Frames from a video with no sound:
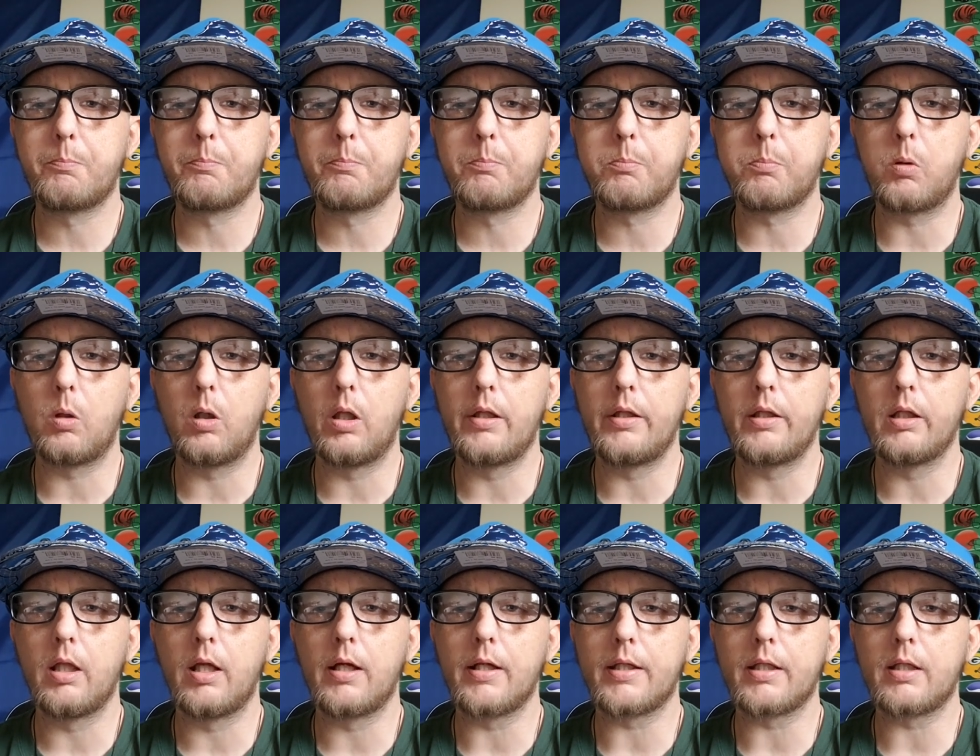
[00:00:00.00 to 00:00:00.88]
play
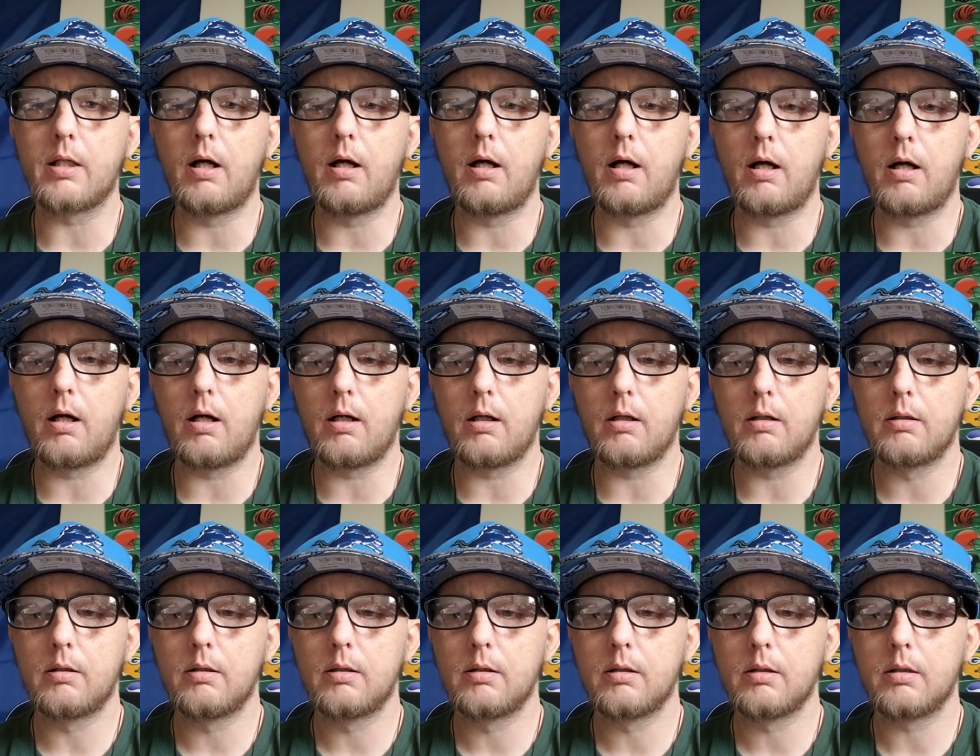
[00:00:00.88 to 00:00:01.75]
like
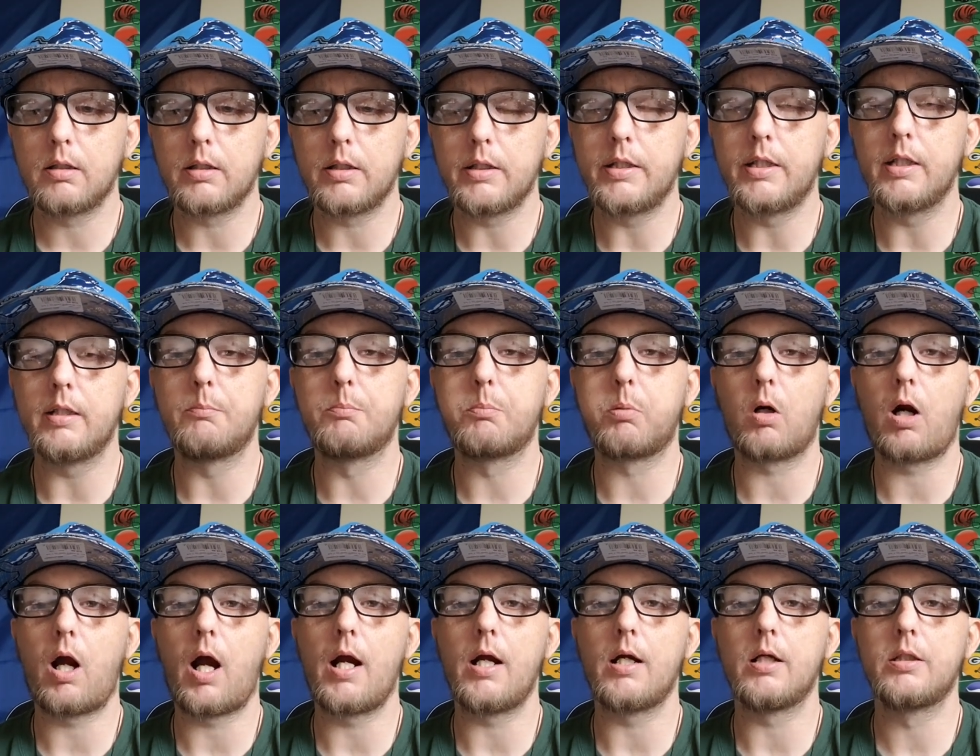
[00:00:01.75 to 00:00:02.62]
he did
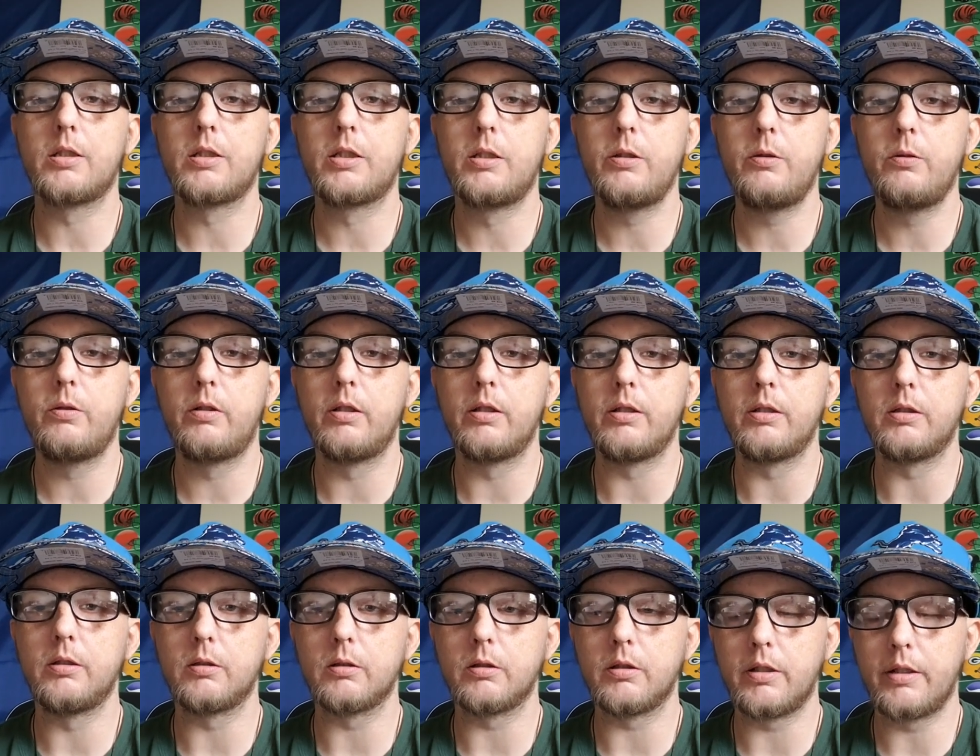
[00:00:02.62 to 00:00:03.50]
prior to the
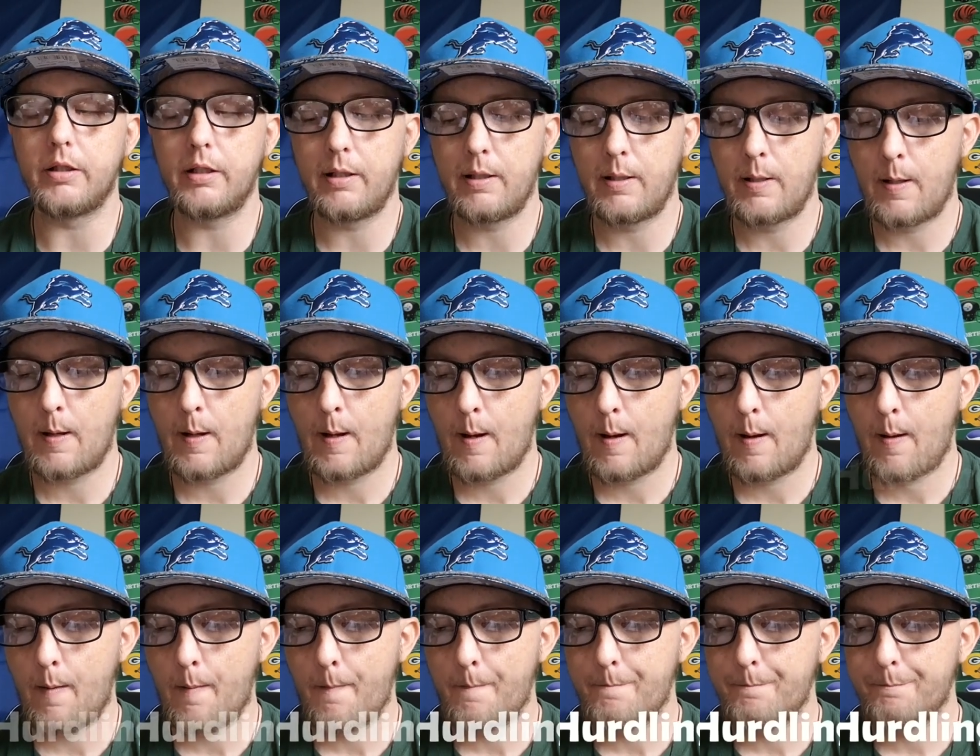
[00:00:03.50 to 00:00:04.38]
injury.
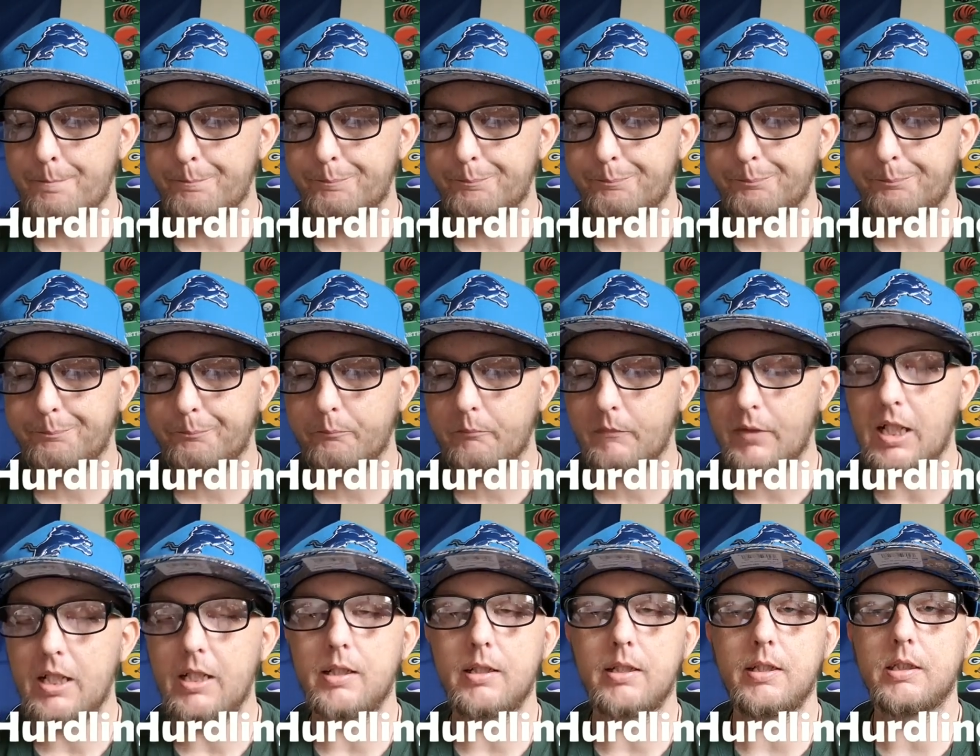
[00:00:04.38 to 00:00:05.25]

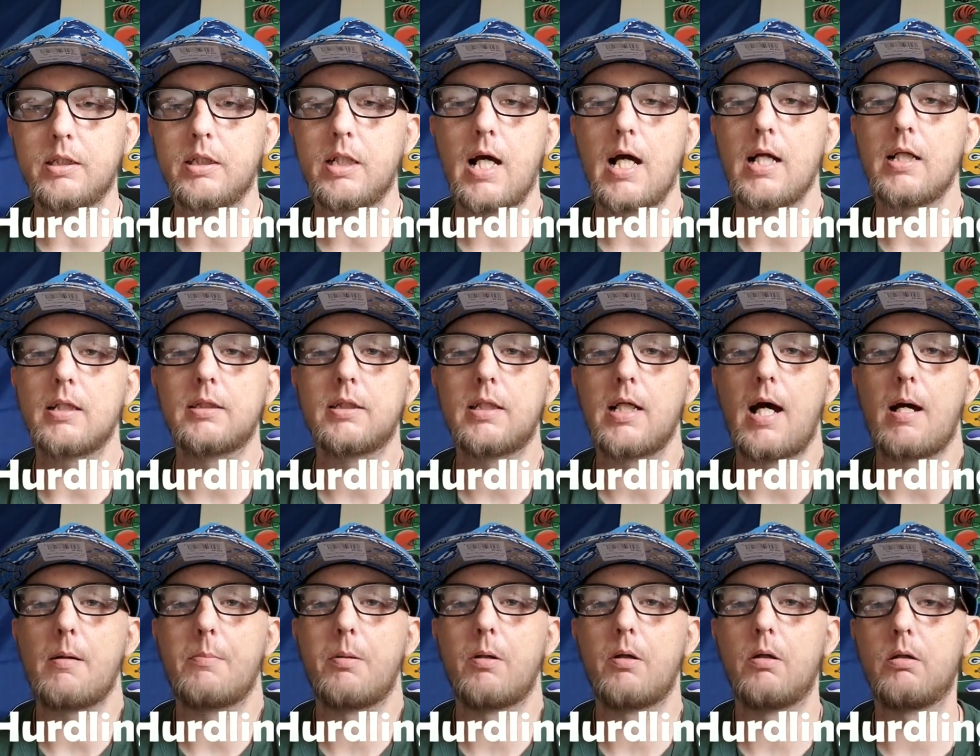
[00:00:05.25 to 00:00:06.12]
And he's got to
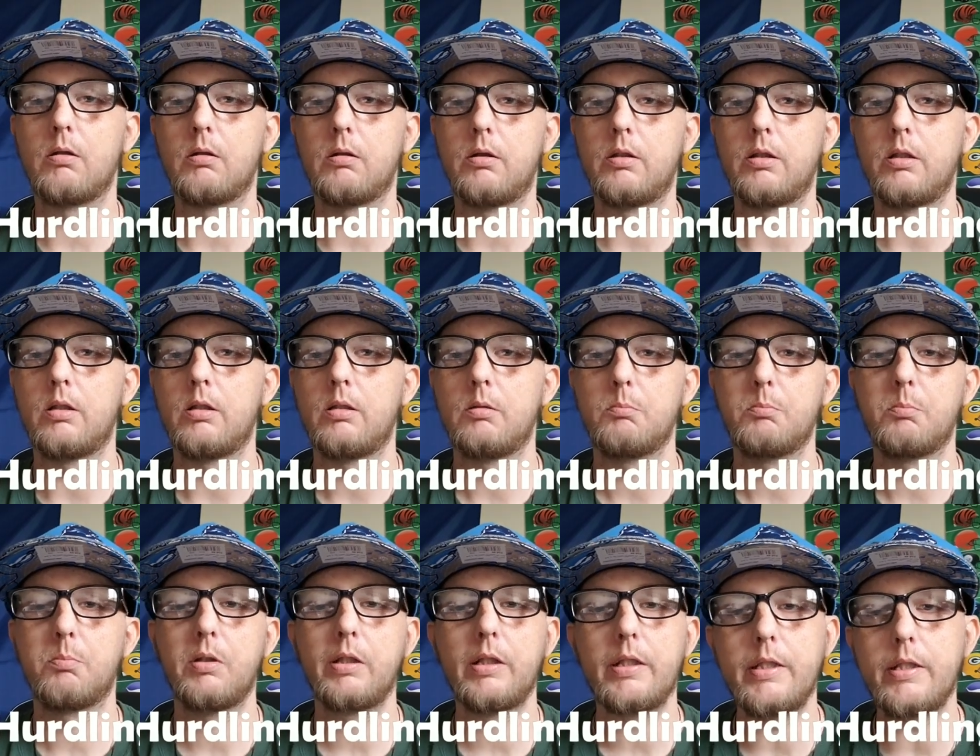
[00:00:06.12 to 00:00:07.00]
stop hurdling.
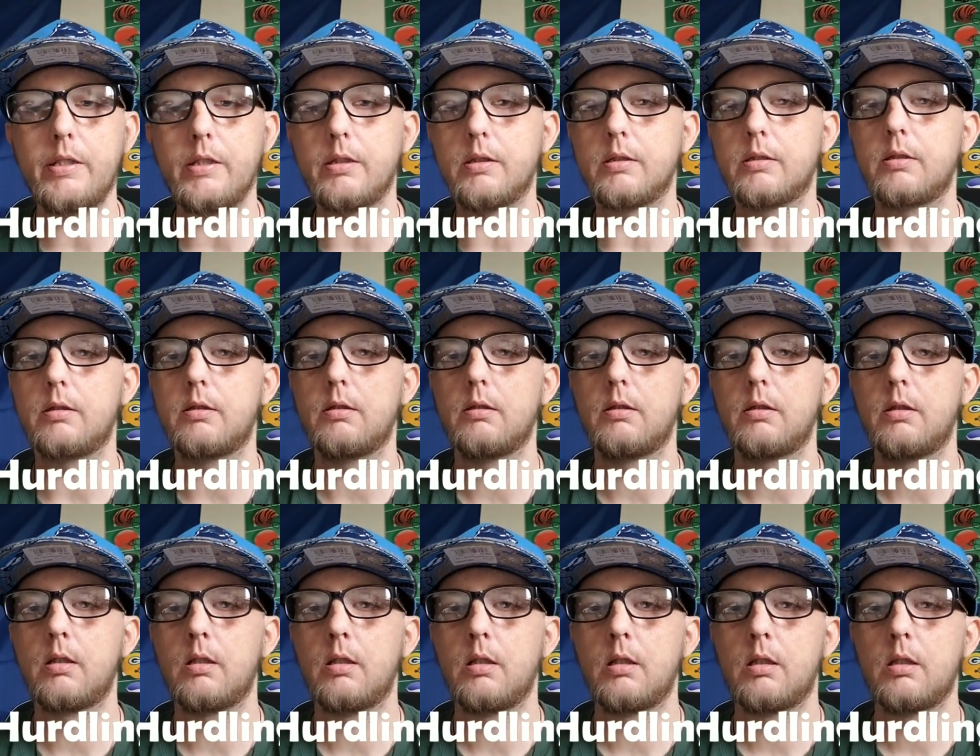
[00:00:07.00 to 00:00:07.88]
Please.
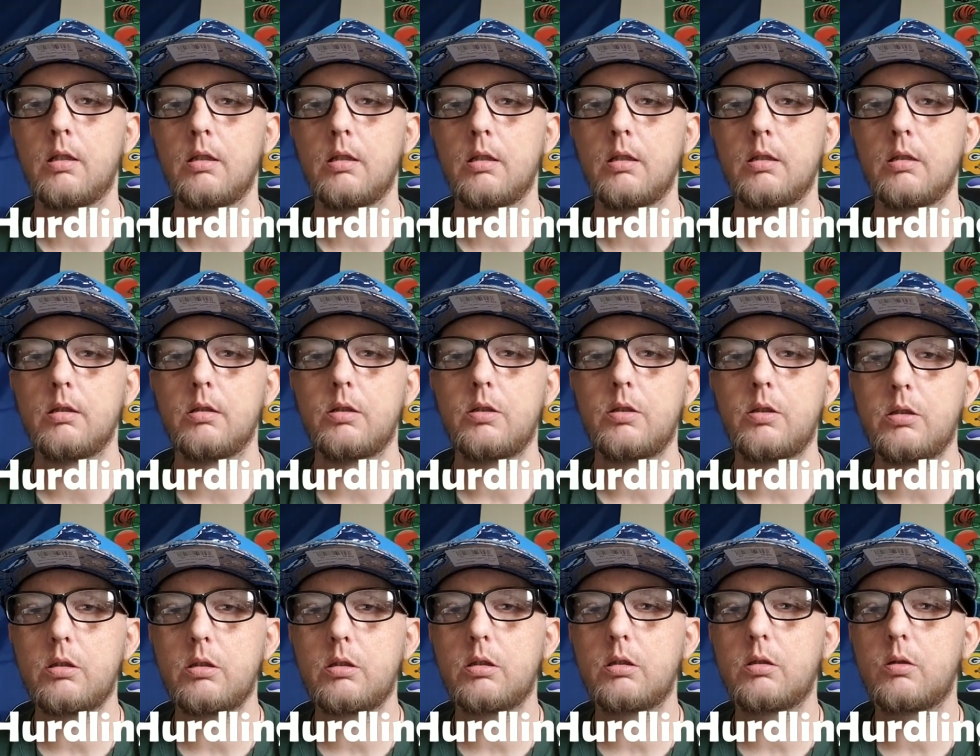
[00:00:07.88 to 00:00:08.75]

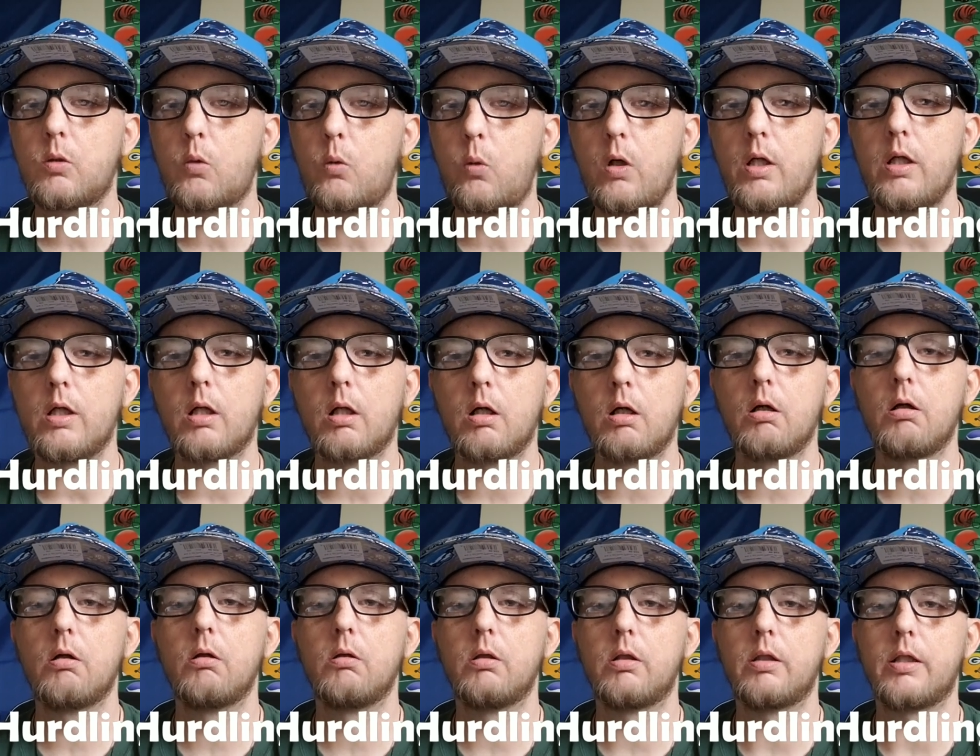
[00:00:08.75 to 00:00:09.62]
Quit
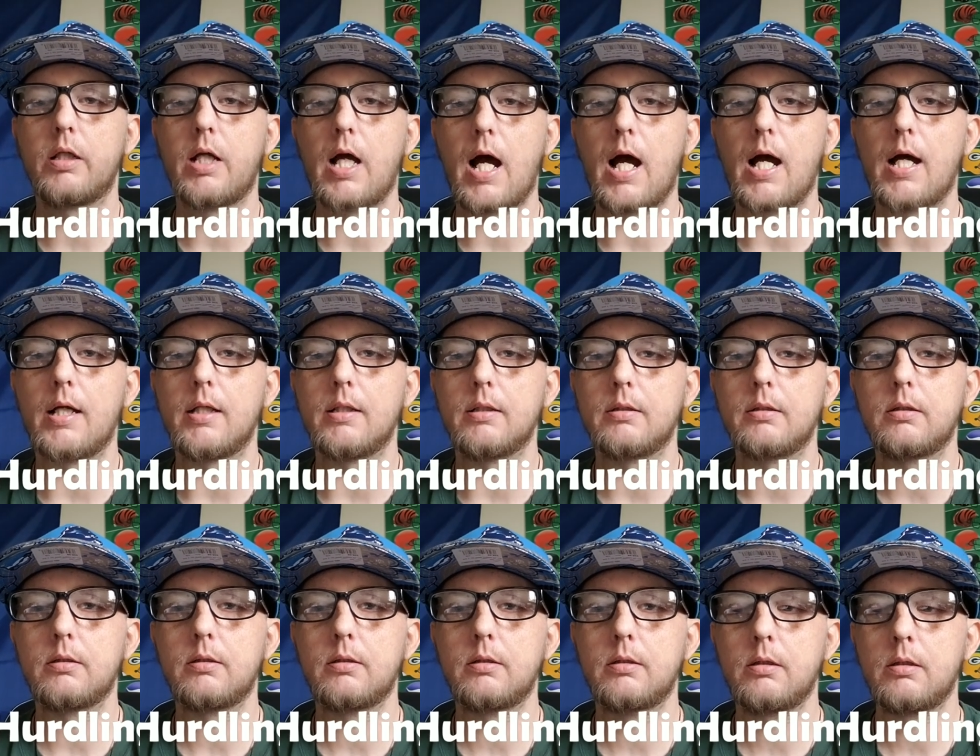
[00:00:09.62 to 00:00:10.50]
hurdling,
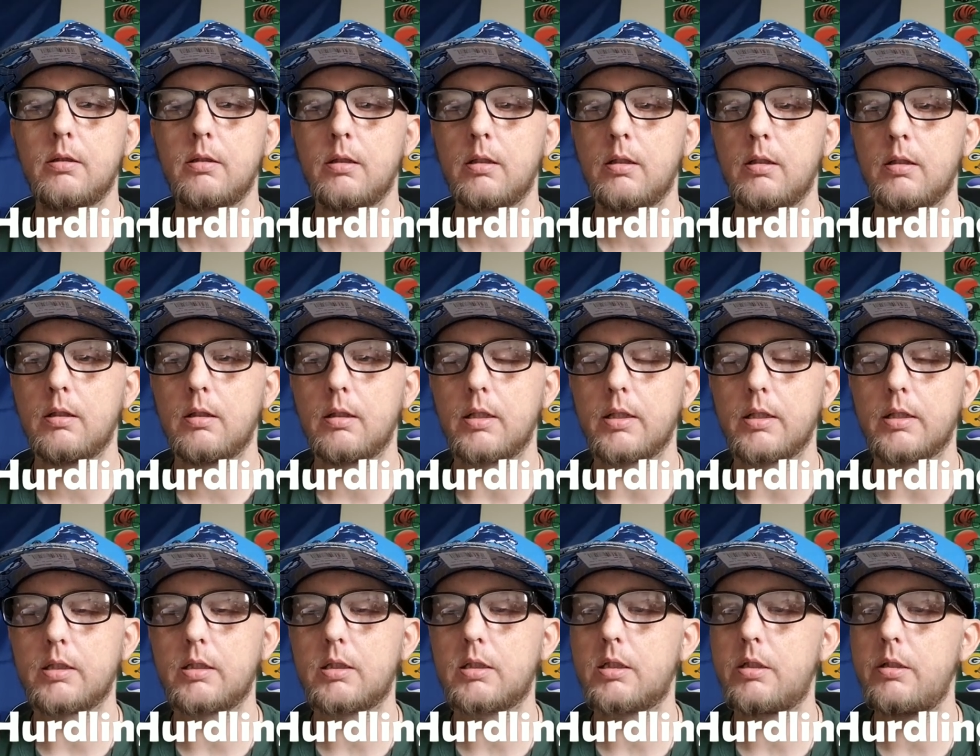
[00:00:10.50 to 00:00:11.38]
guys.
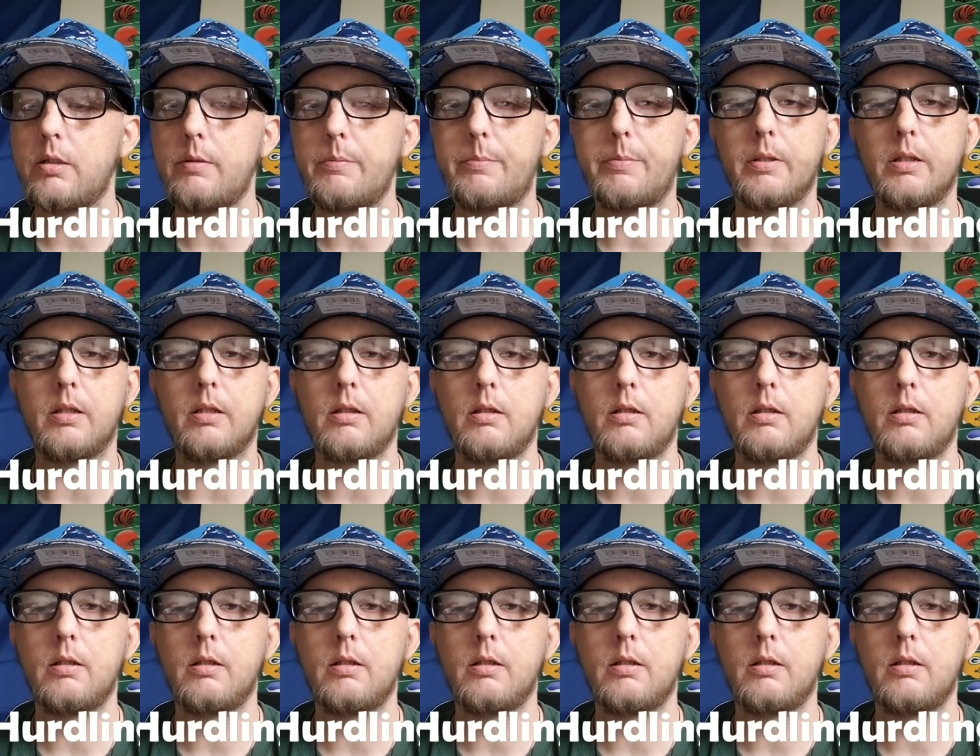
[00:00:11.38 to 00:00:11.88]
It's stupid.